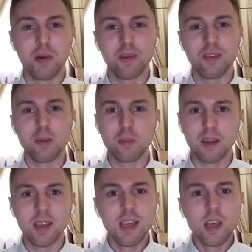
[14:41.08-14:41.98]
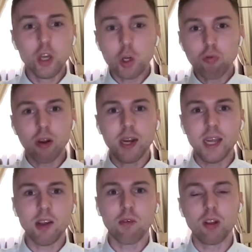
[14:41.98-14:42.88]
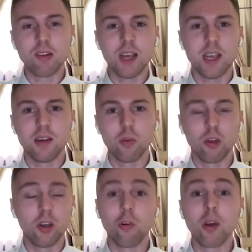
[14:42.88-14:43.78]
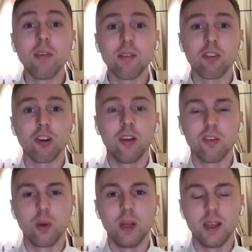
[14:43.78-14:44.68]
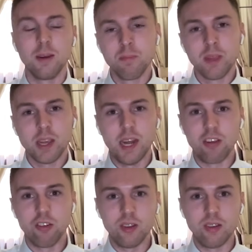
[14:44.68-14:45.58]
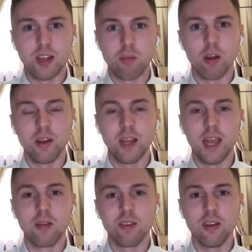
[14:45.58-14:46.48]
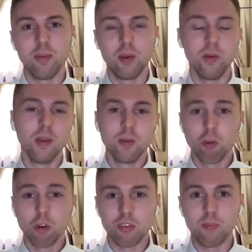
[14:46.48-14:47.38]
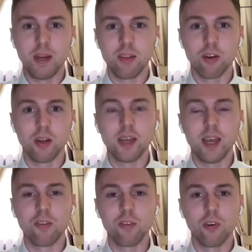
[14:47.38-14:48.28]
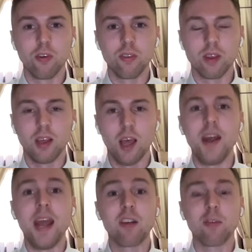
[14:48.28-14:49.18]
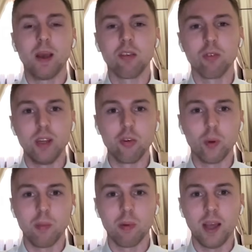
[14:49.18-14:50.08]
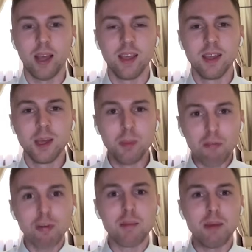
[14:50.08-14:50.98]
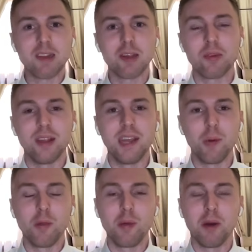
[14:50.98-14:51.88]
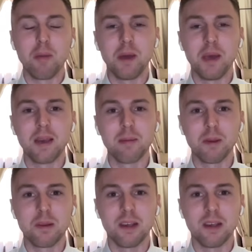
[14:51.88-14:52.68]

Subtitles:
horses, but you could run in here and run second or third, or even have a chance of winning. Connections instead run Cheltenham, who Ross has made a solid case for as a next best or an each way play. But if Phlegmatic was in here, it would have been my pick. But